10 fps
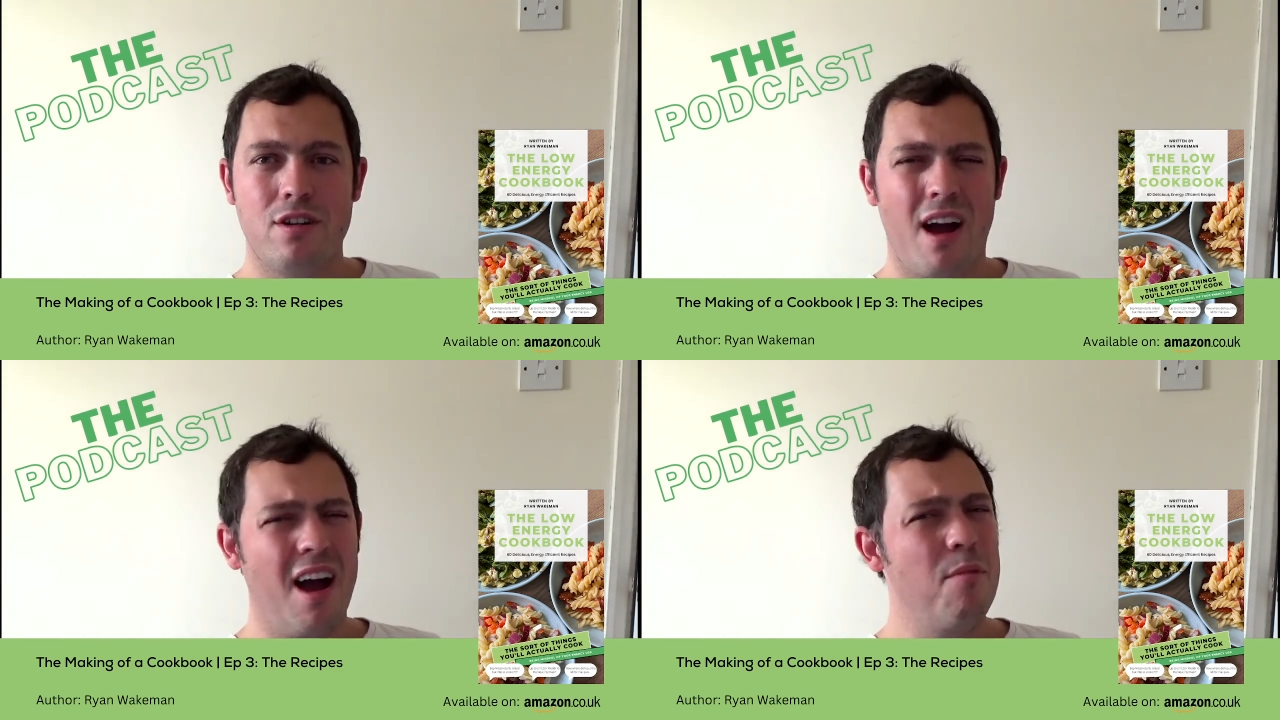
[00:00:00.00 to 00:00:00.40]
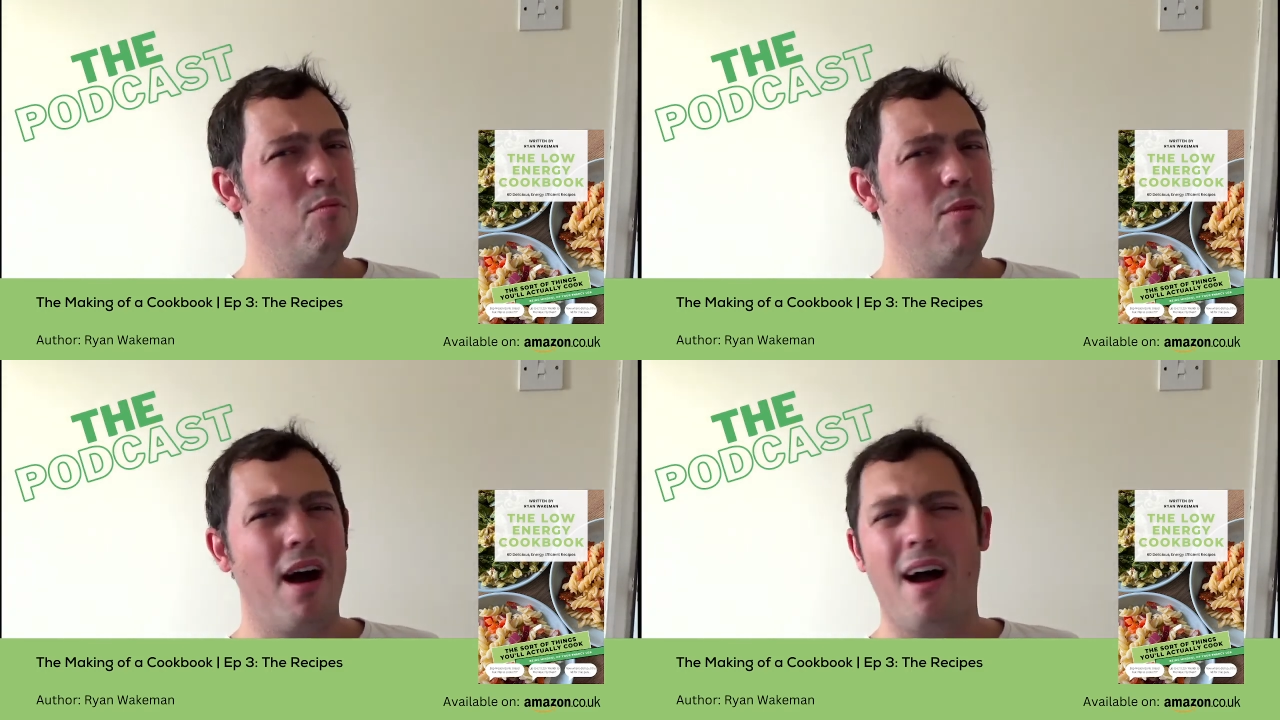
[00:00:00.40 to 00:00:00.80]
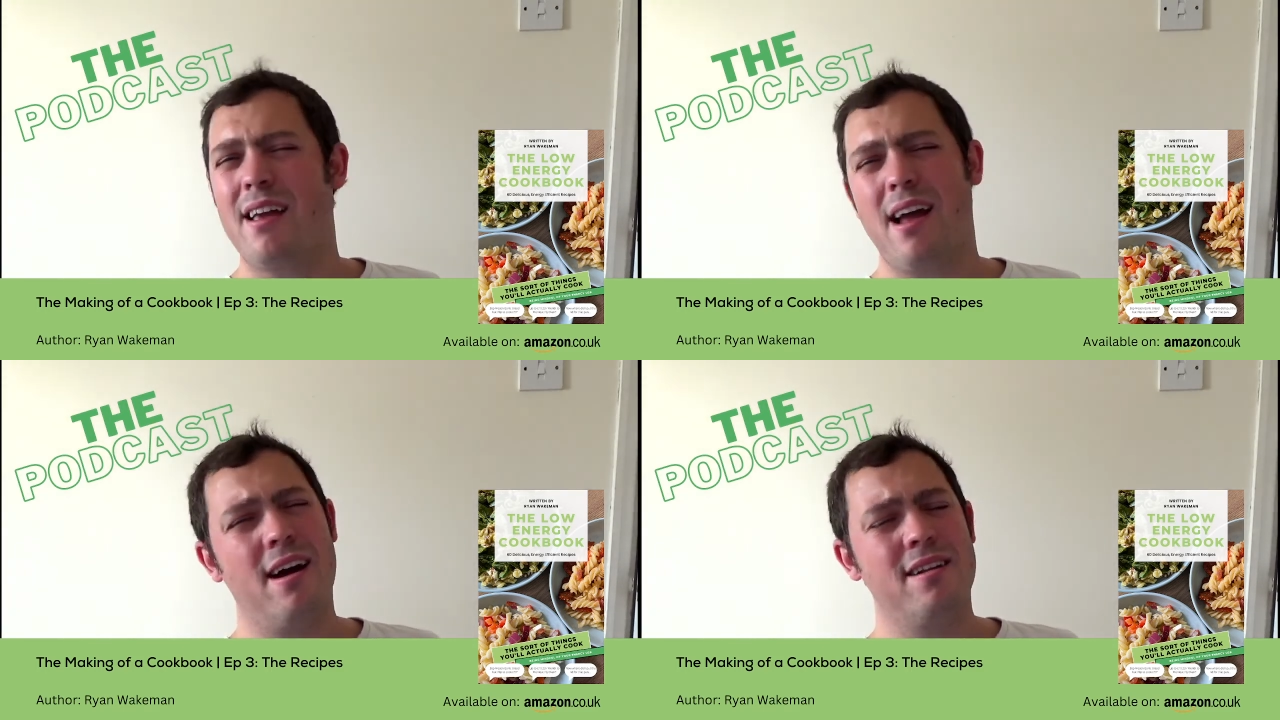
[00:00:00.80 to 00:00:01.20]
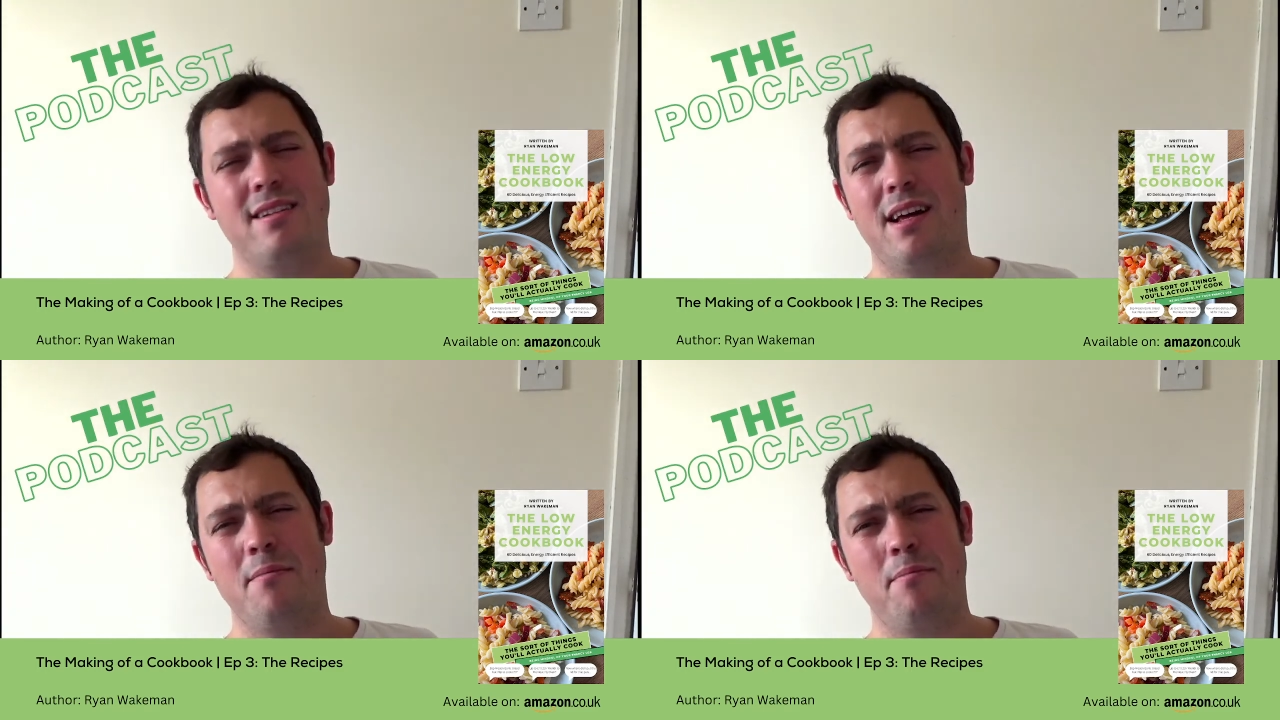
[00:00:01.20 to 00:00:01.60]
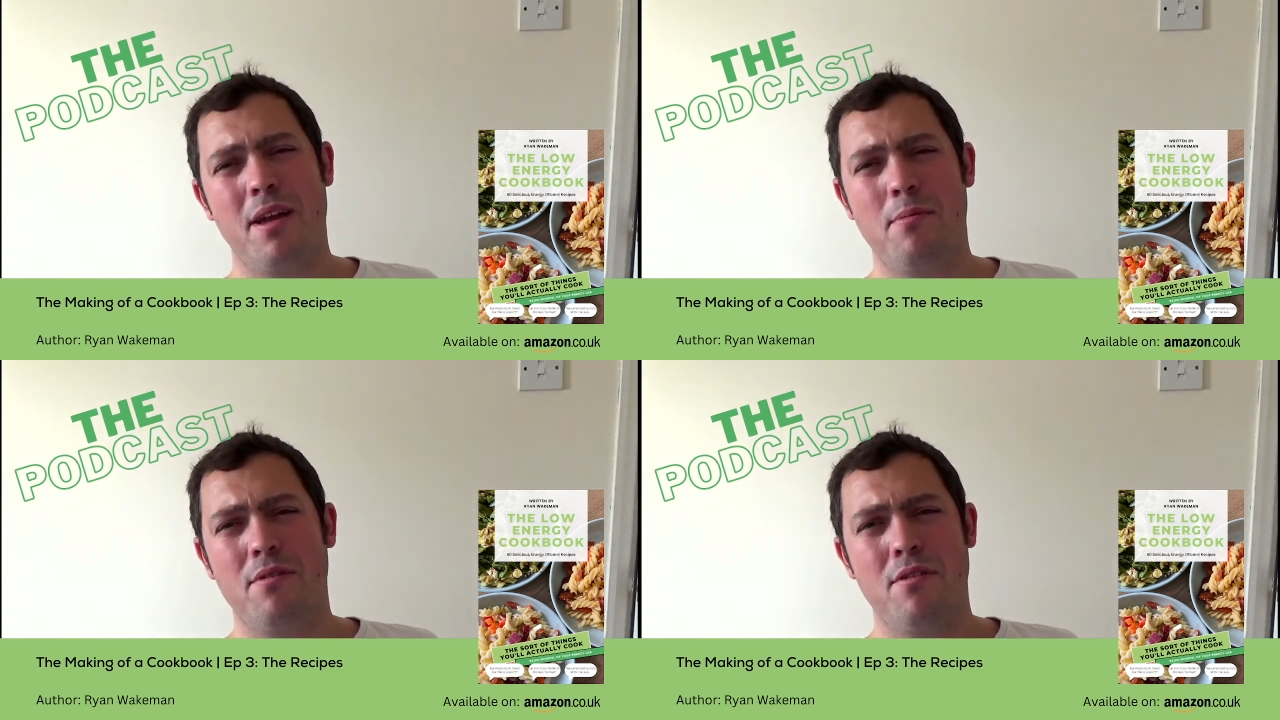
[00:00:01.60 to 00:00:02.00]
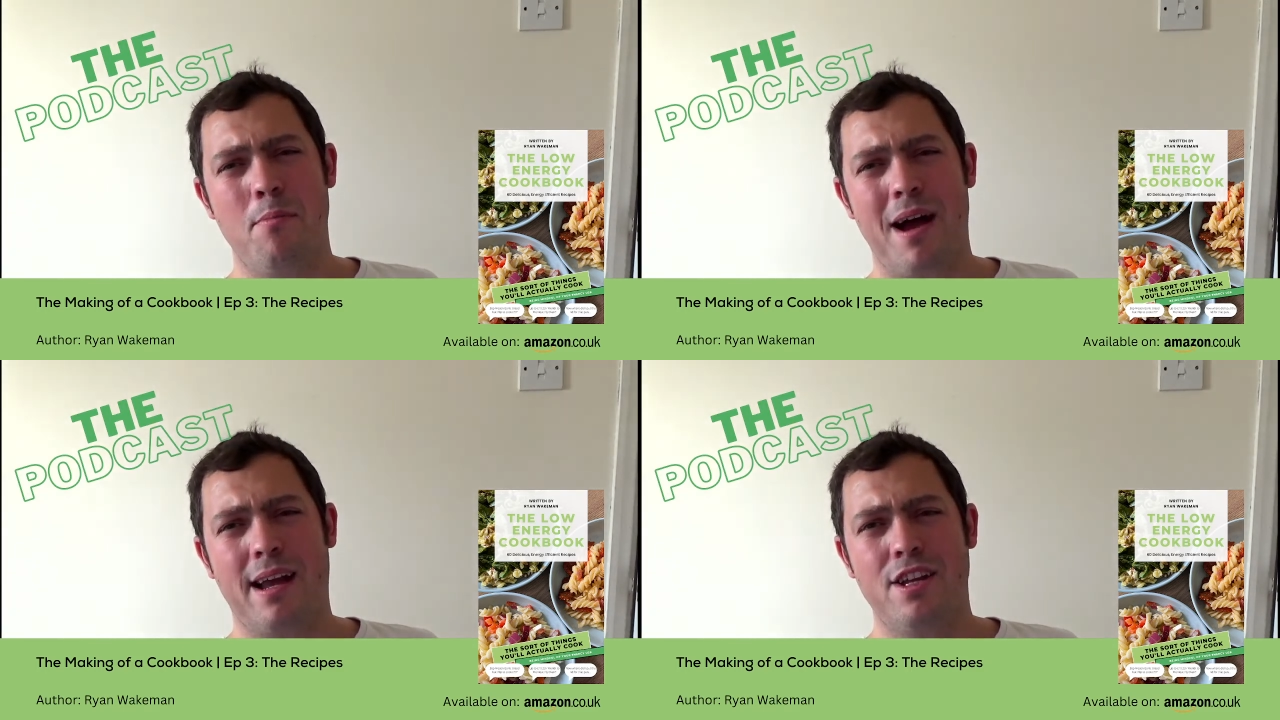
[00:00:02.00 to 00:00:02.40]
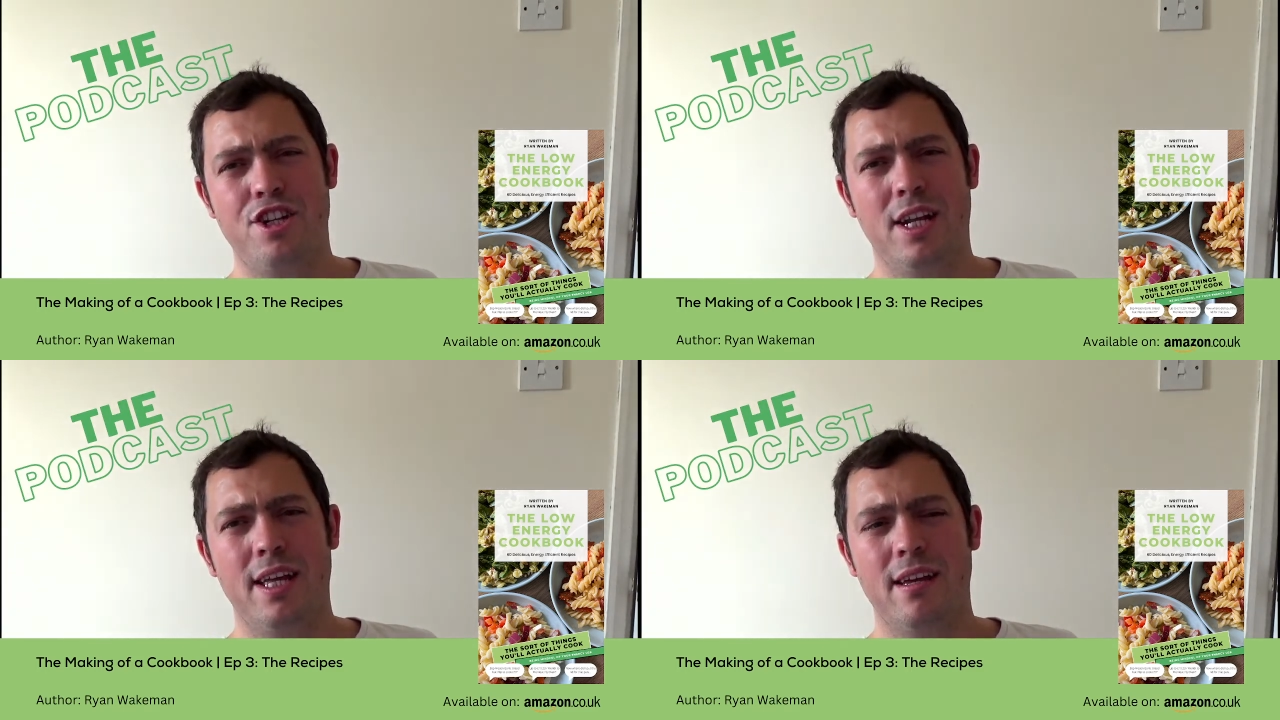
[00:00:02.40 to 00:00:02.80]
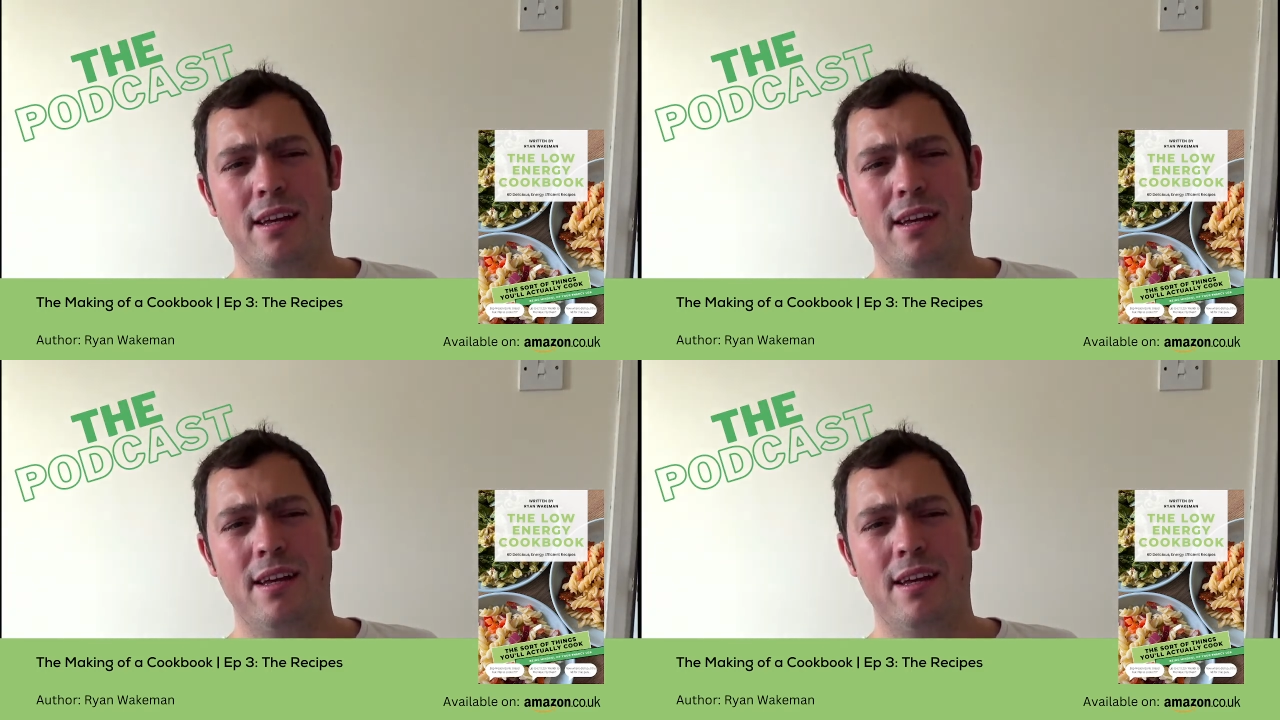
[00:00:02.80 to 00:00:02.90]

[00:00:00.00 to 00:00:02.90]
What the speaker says: I can't stand people who do packet chili.